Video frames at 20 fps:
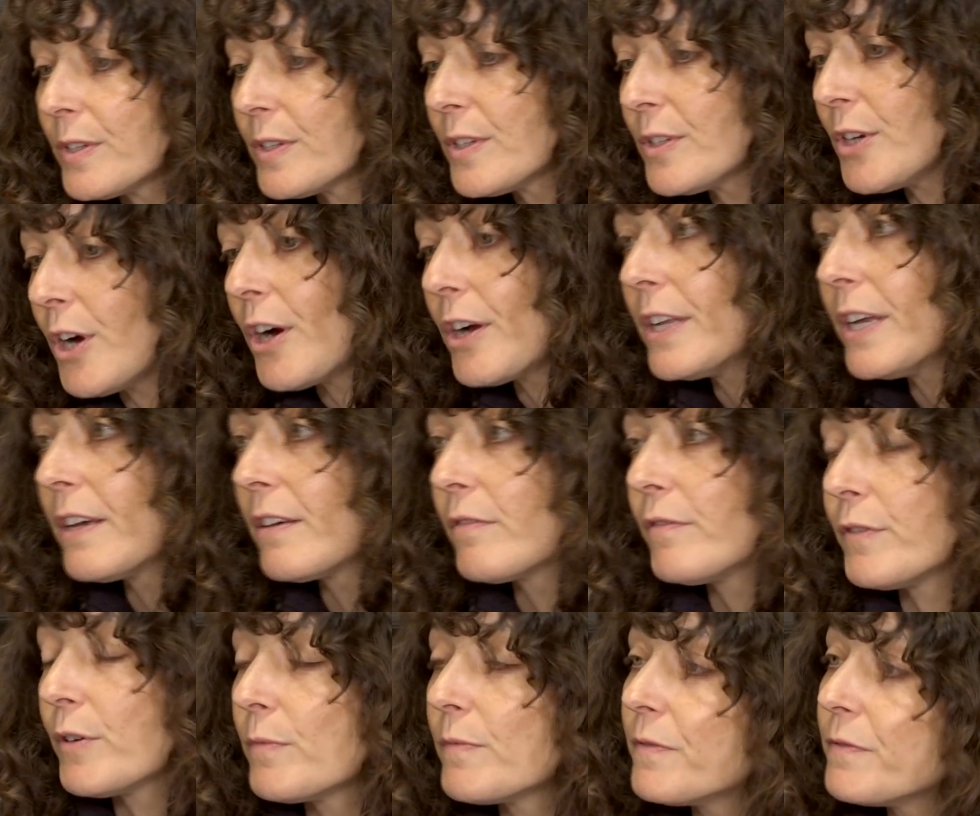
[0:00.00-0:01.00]
starting
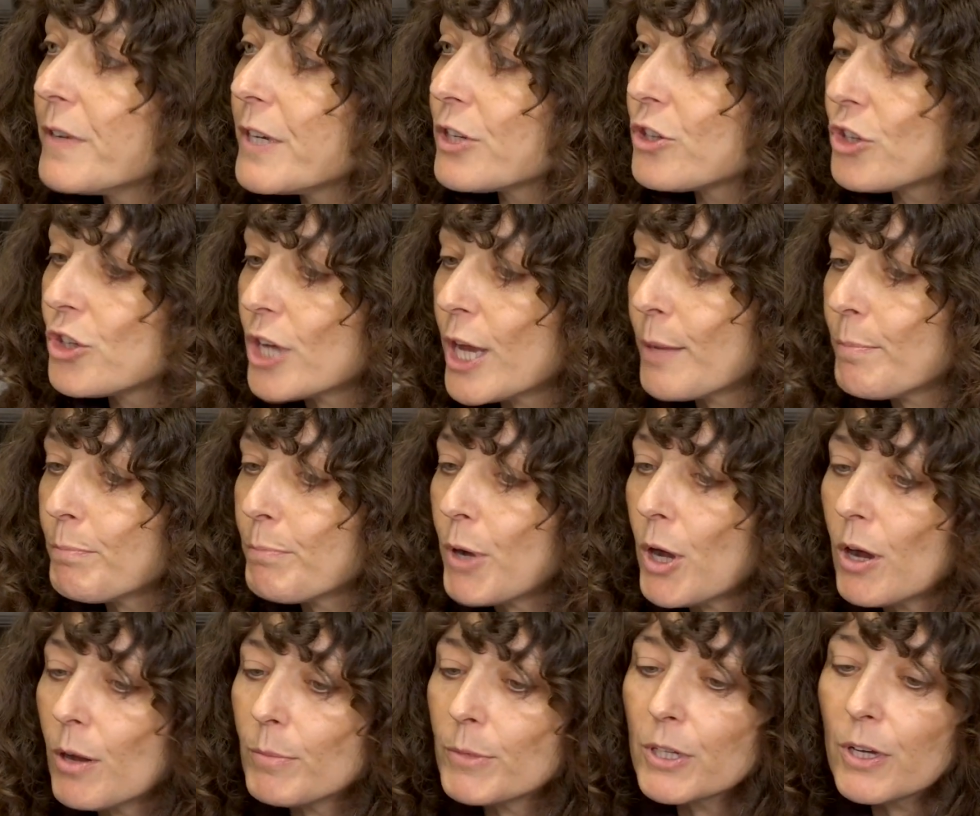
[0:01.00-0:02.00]
from fish-shaped
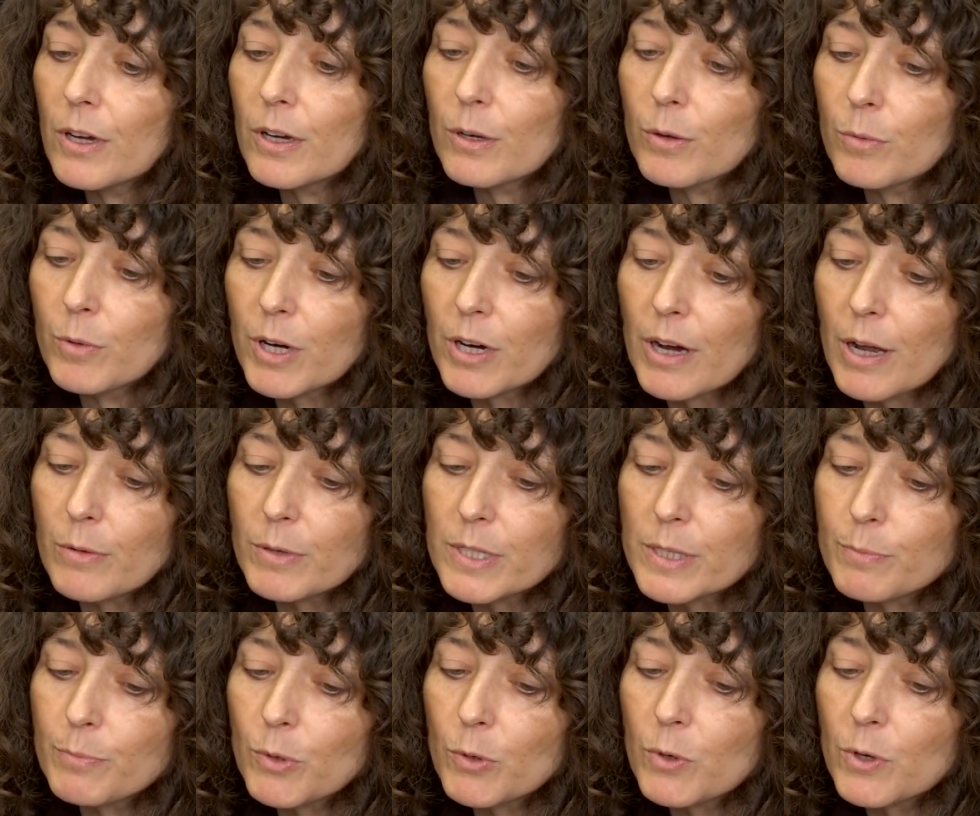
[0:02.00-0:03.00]
Paumanok, where I
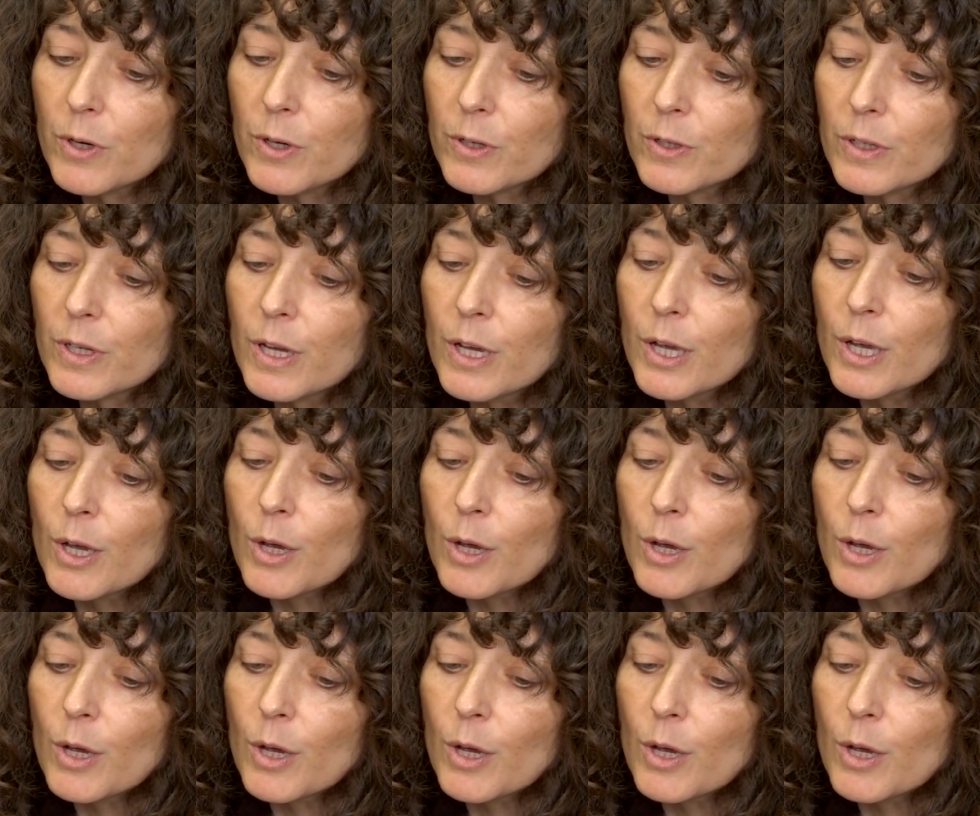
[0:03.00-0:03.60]
was born,